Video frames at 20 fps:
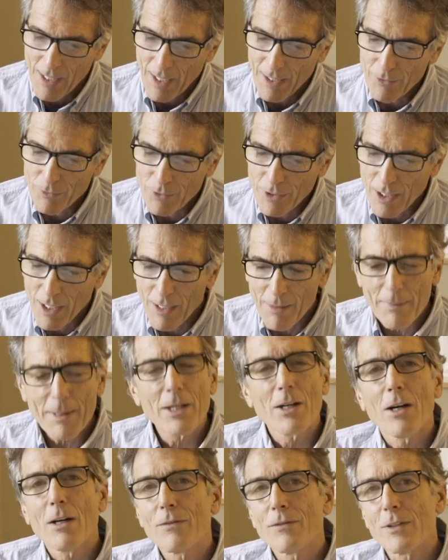I don't
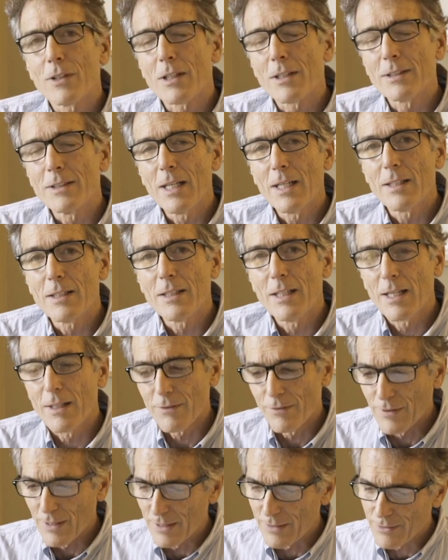comment often on day-to-day
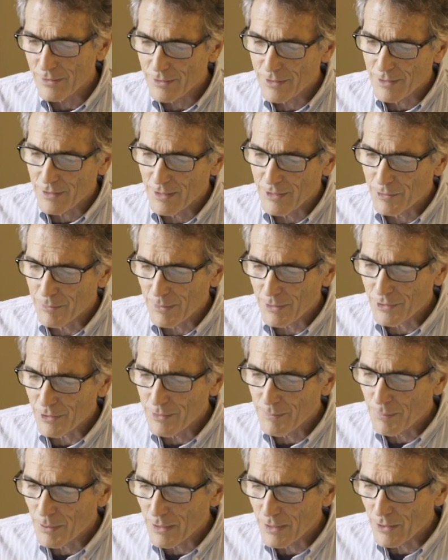events,
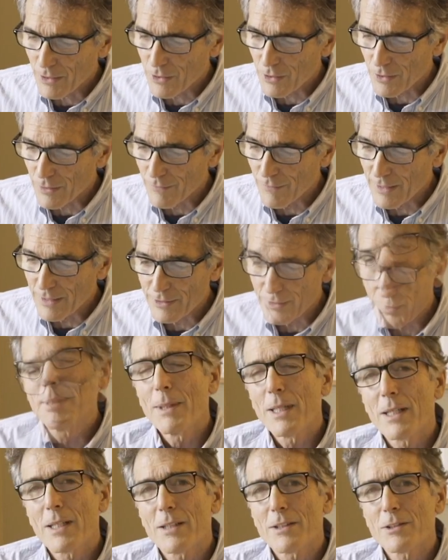especially political events,
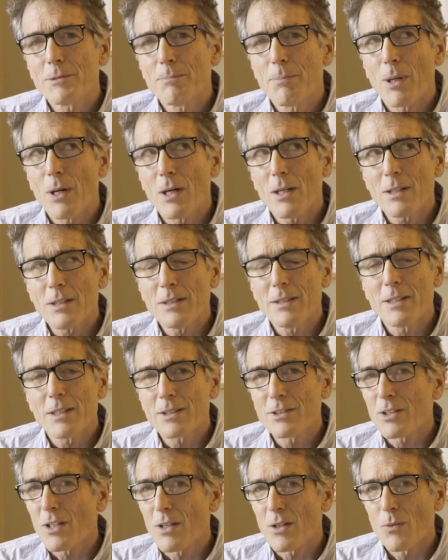because
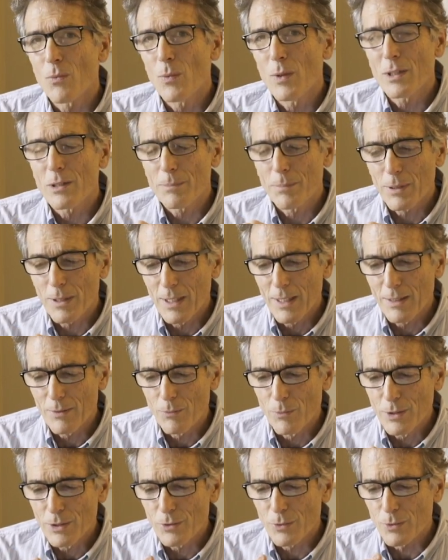politics are
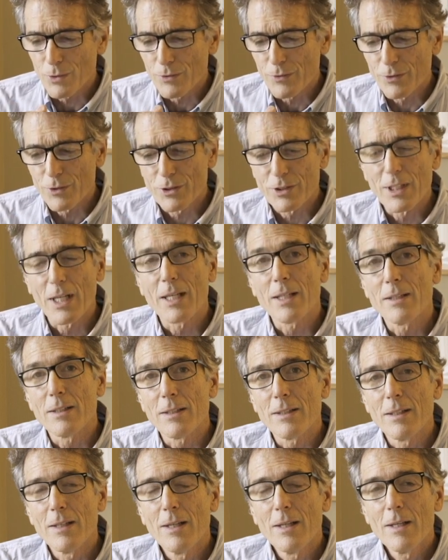well-planned rituals for
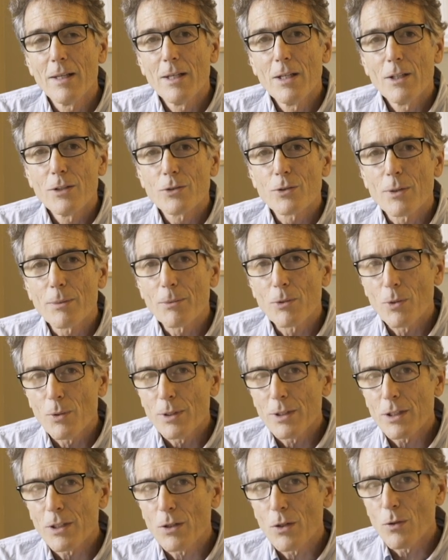Satan. So I'm
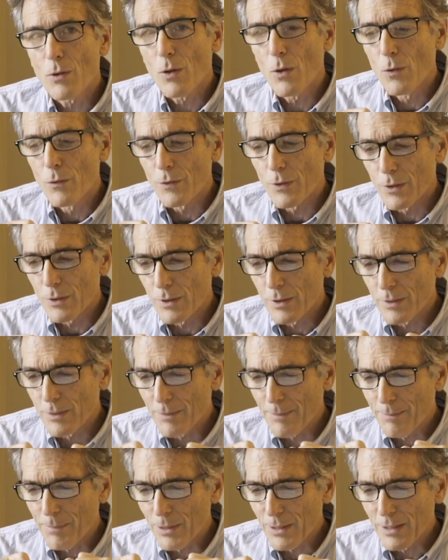going to go over
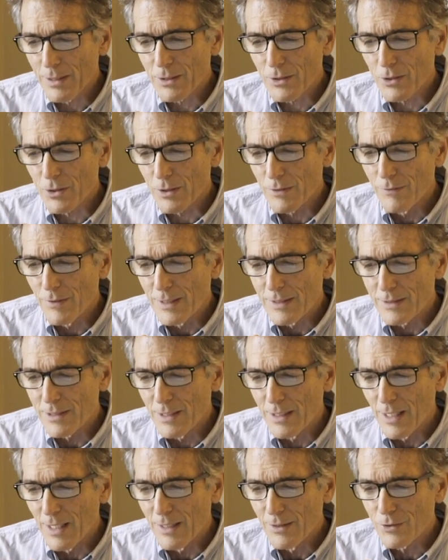a political event
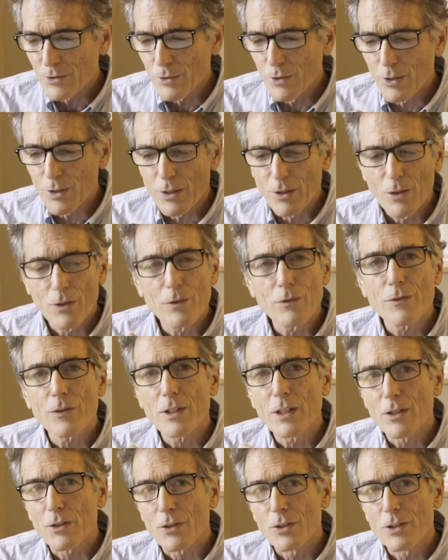today so you can
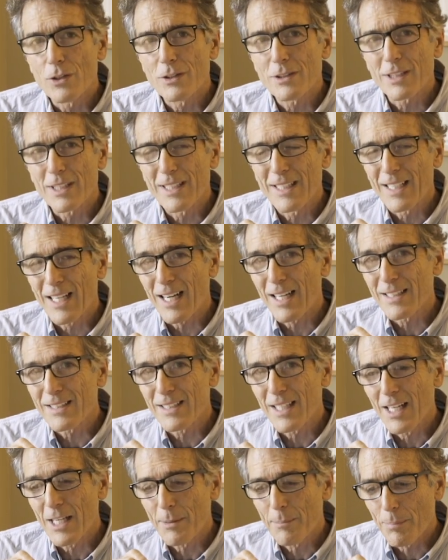hopefully learn to
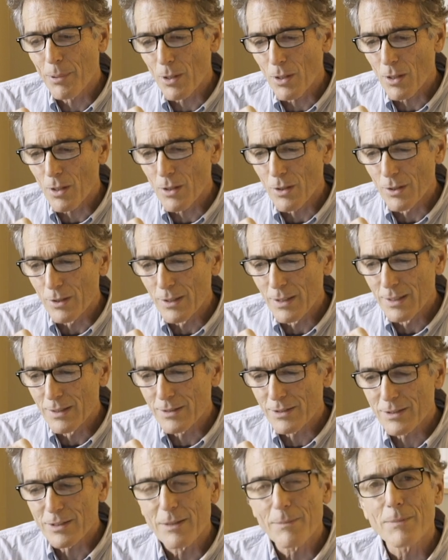not take part in
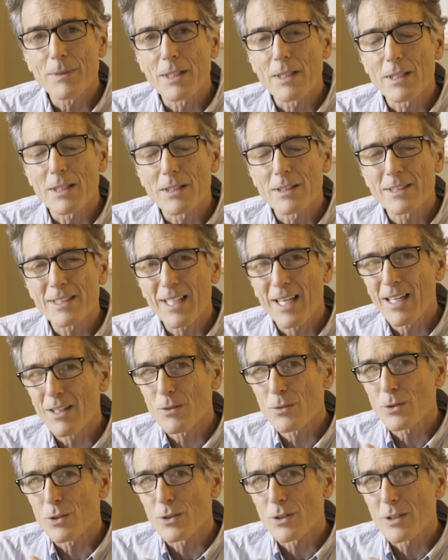something that is
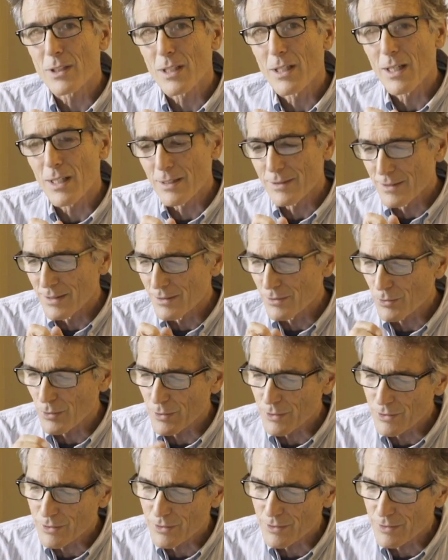counter to God's
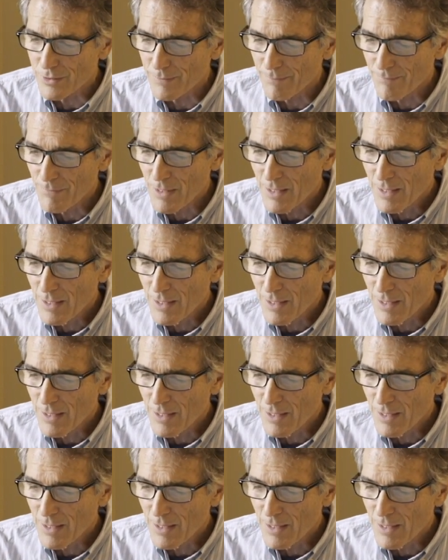interests.